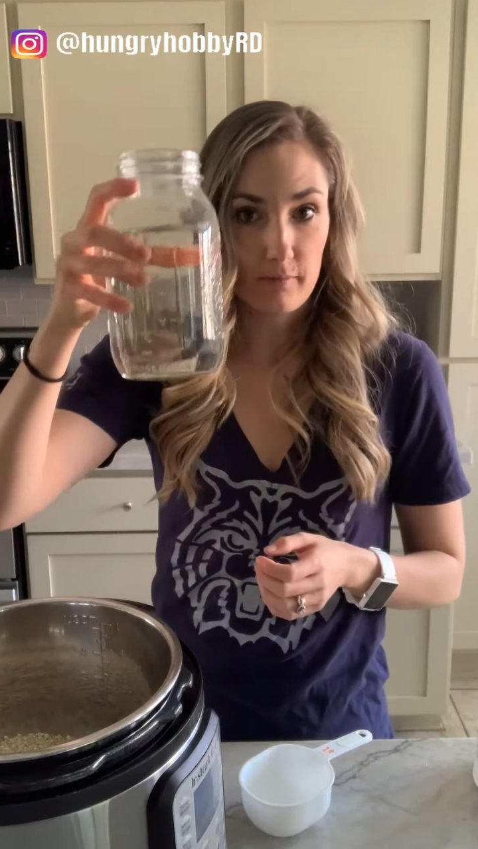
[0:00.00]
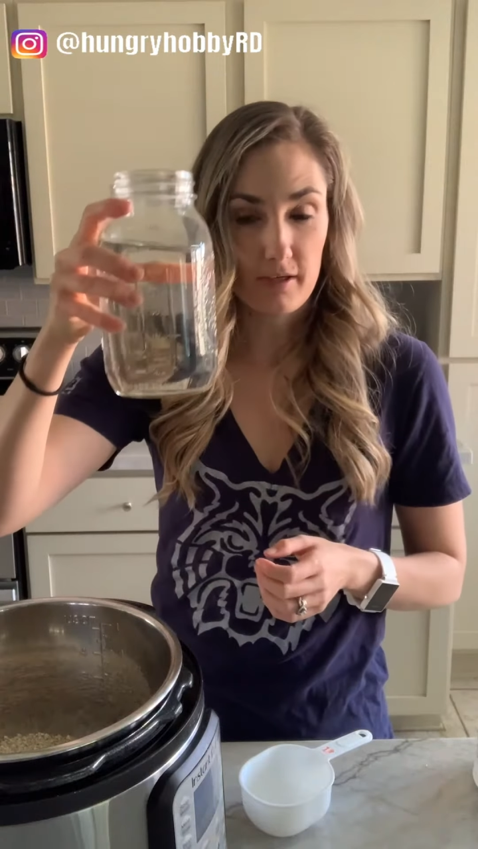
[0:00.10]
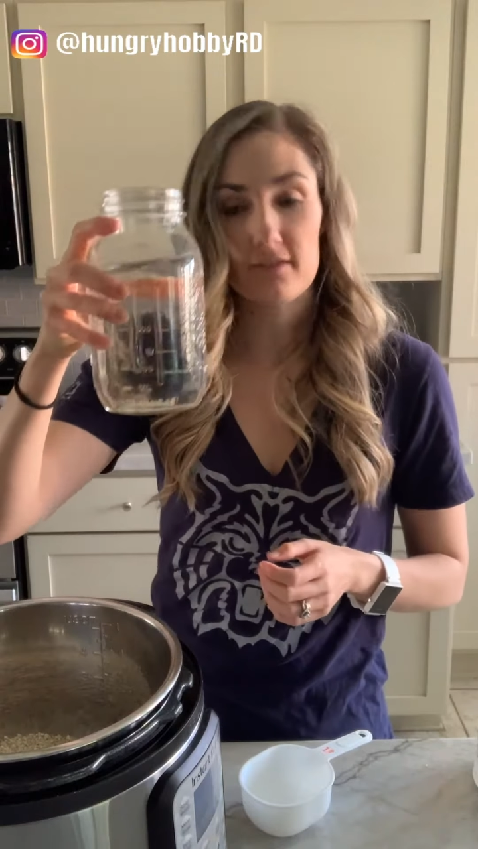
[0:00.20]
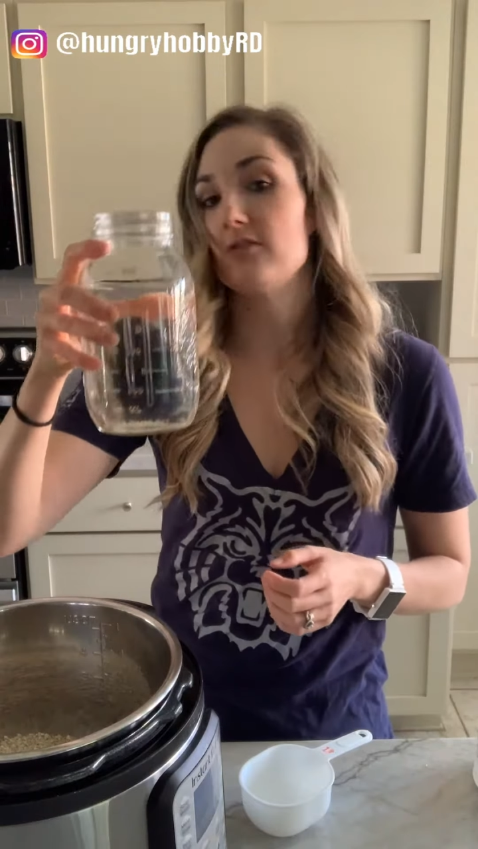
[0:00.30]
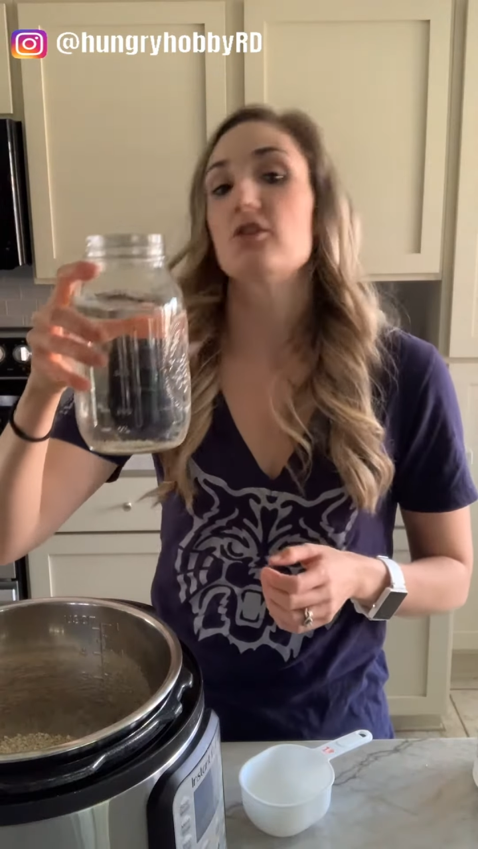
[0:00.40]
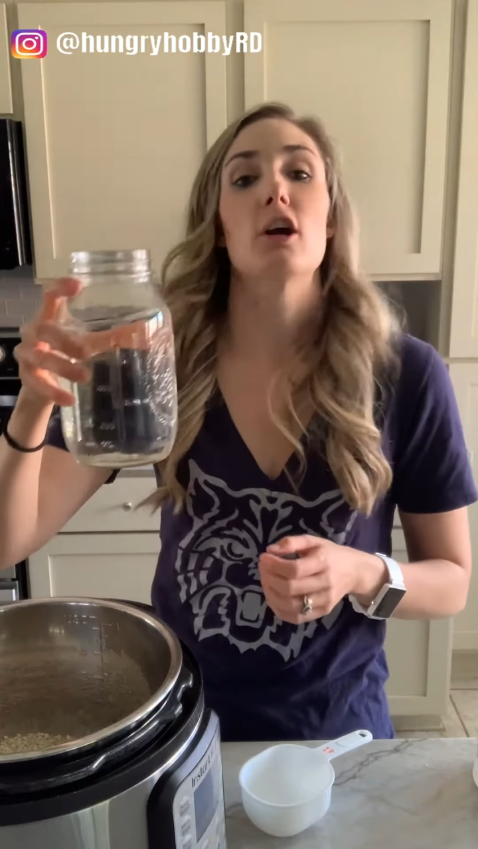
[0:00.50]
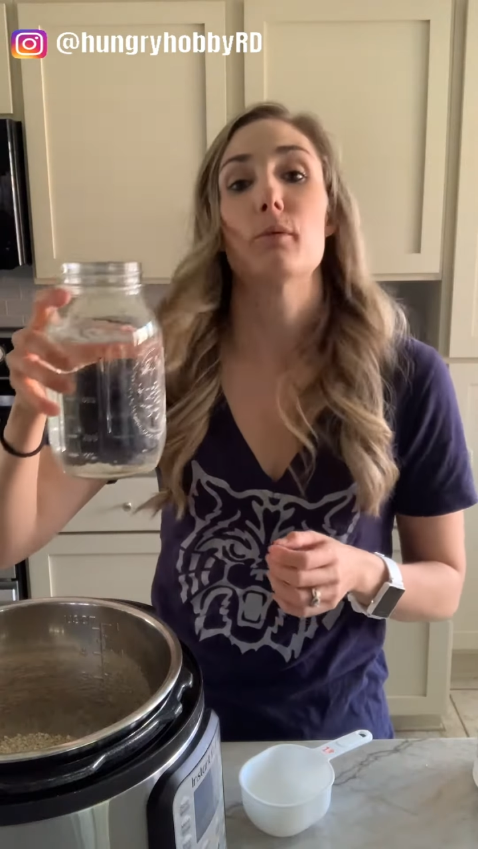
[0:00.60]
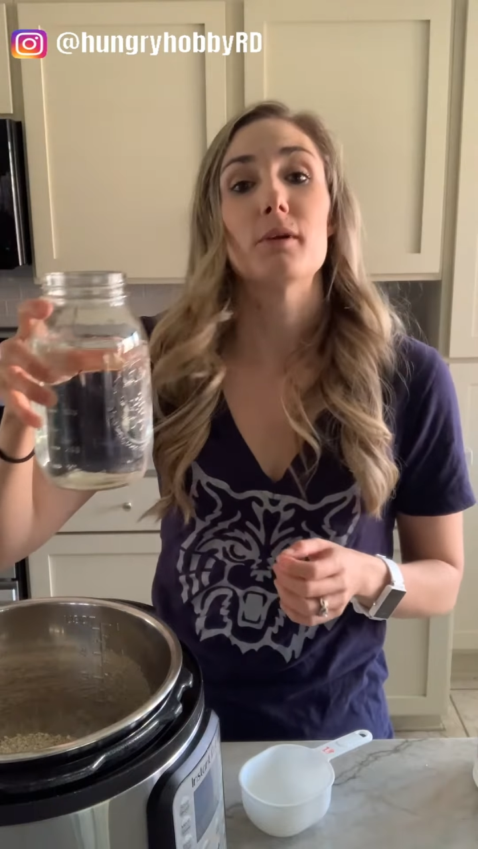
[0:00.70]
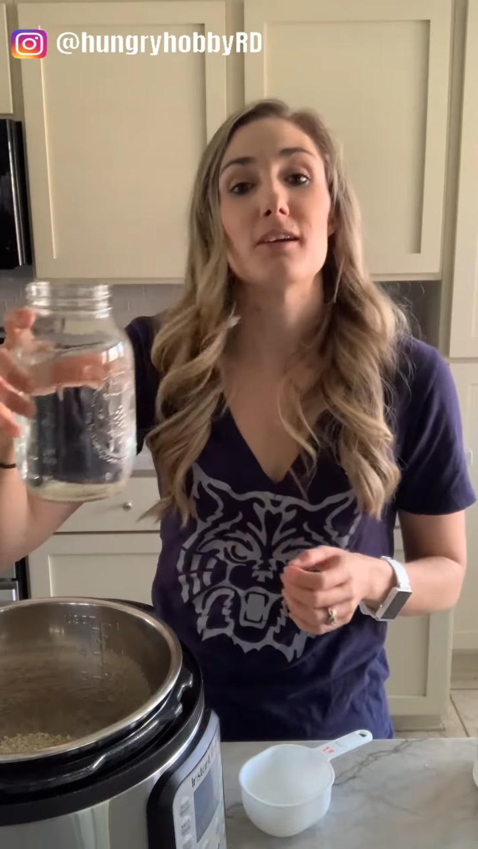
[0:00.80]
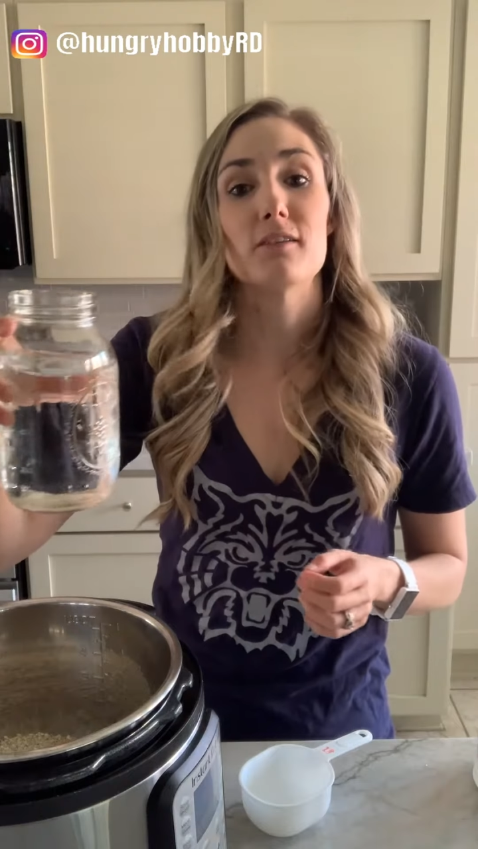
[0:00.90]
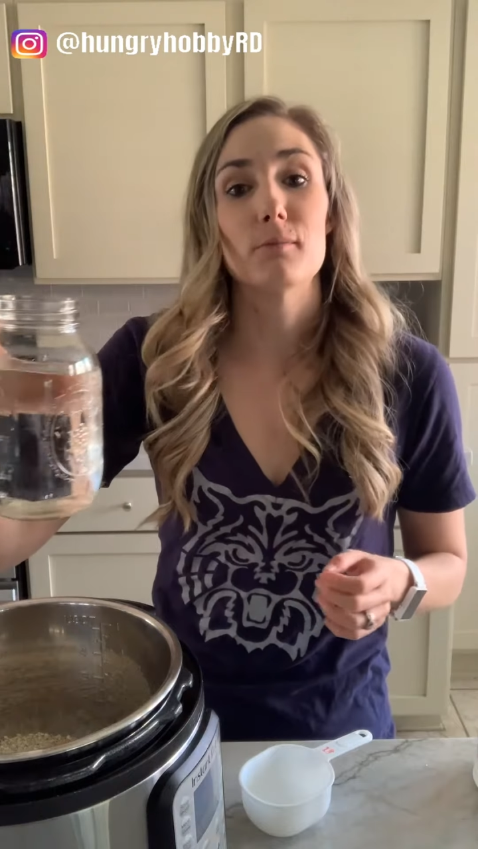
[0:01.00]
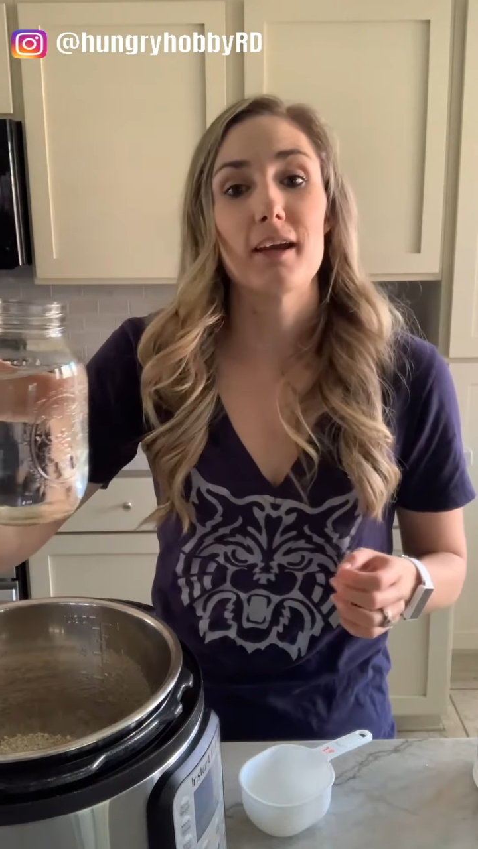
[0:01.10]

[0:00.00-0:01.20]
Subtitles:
a mason jar because my